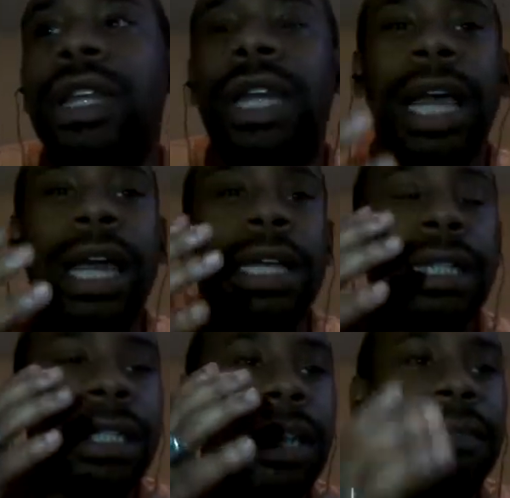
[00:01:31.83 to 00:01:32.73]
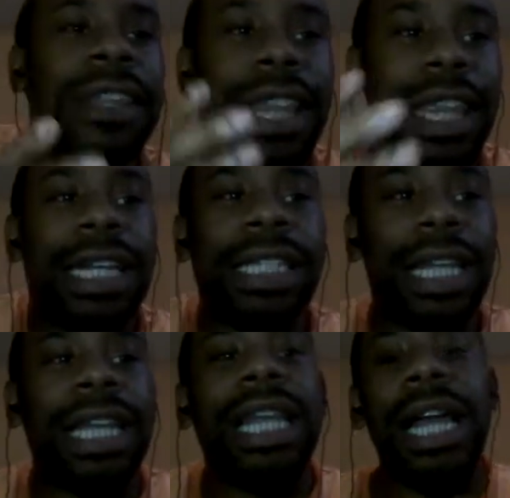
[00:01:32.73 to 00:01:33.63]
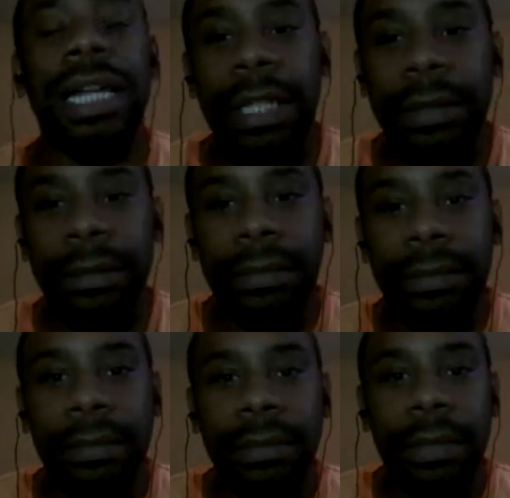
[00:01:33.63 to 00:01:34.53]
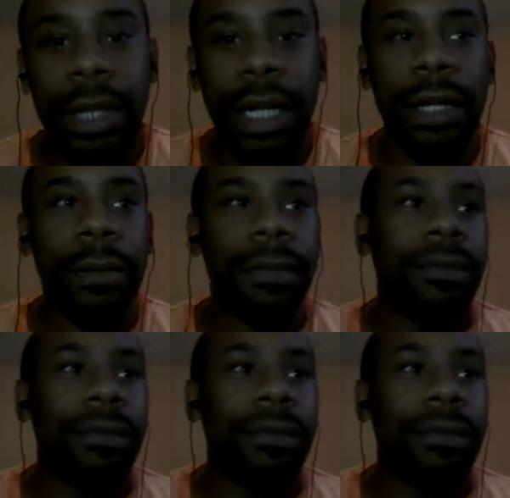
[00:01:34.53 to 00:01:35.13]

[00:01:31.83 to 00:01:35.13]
has different things that they like. Okay?